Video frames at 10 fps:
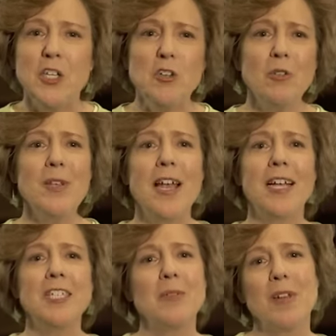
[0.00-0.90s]
You'll be
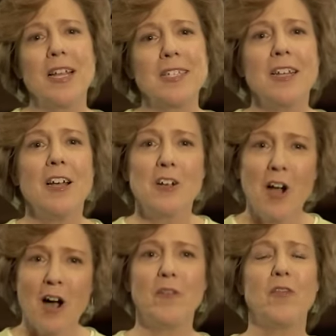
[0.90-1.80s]
asked to bless
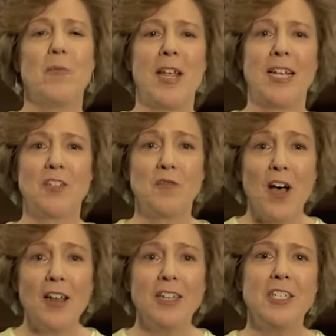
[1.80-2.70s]
confirmands,
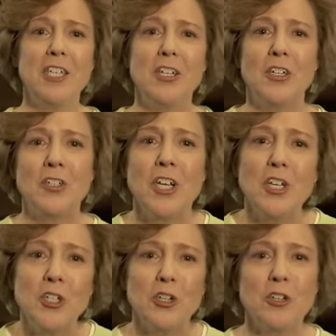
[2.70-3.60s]
volunteers,
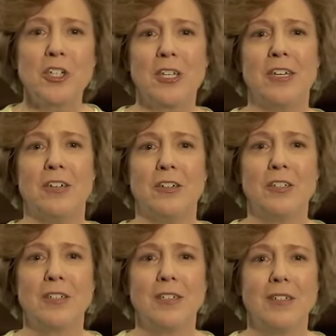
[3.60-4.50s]
church
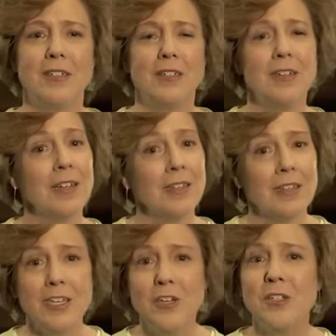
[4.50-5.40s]
leaders, and the
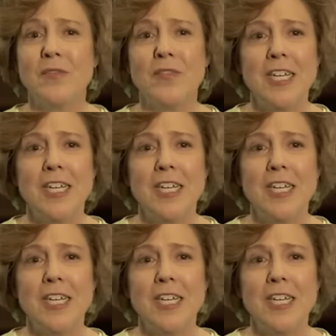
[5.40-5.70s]
leaders of